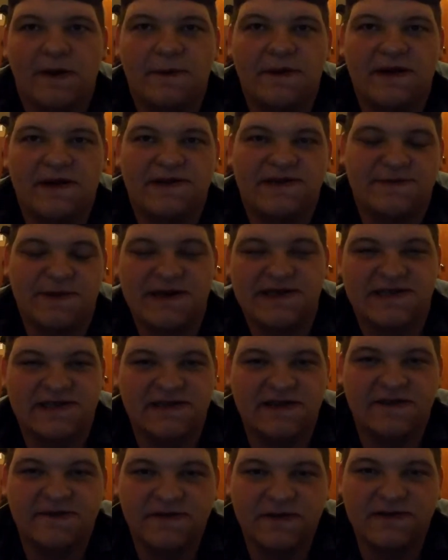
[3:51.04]
I mean, it's
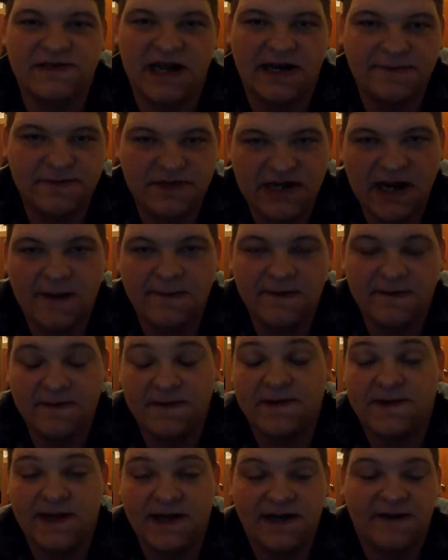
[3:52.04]
basically a full-time job
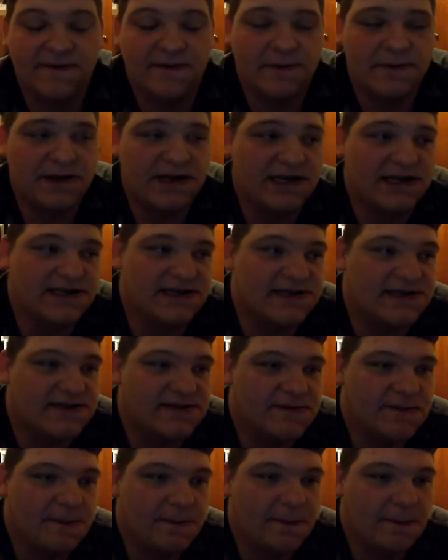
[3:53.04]
if you think of it,
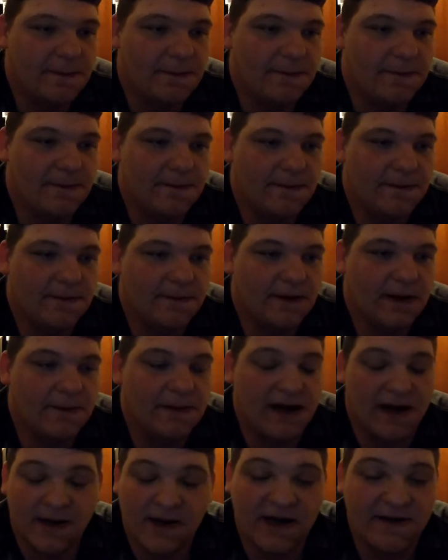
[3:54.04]
because,
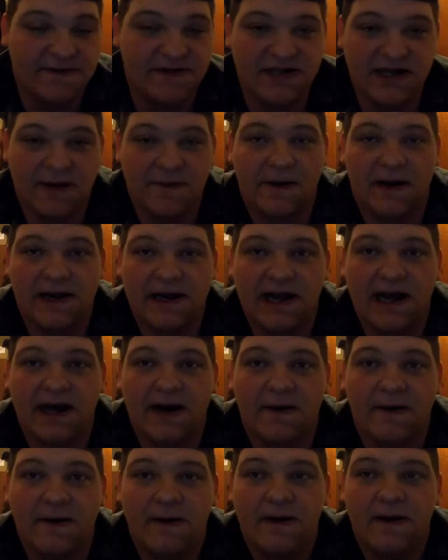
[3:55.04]
I mean, I don't have a job right
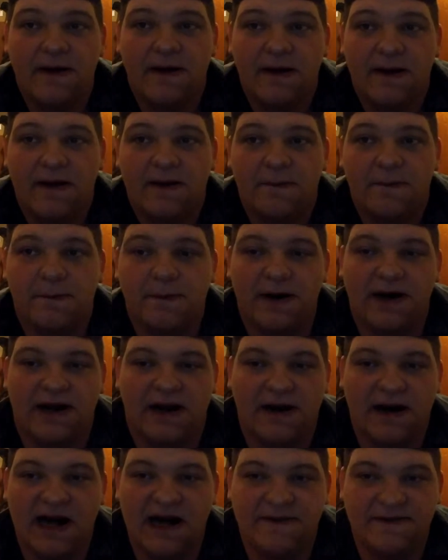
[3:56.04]
now,
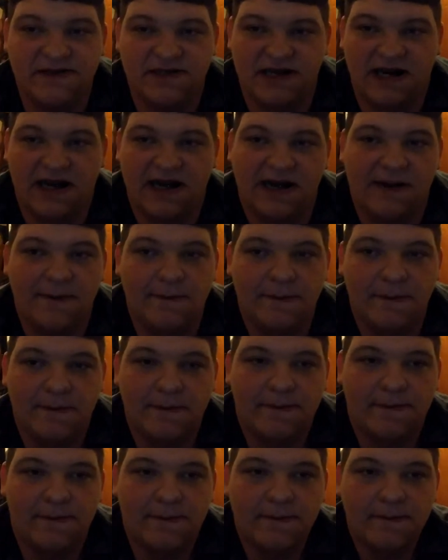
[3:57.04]
but I'll have a job
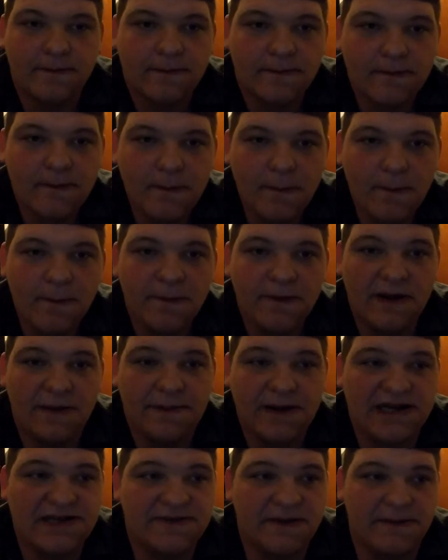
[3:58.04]

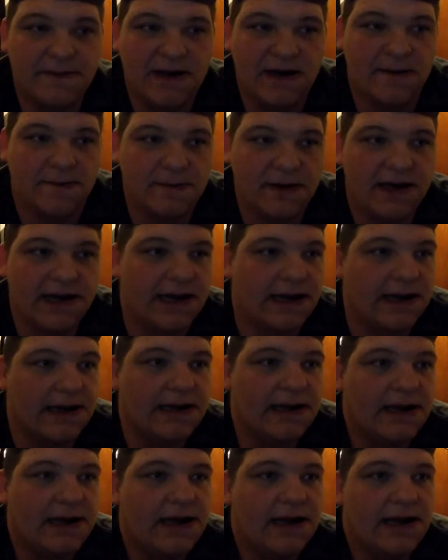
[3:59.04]
that pays me better money.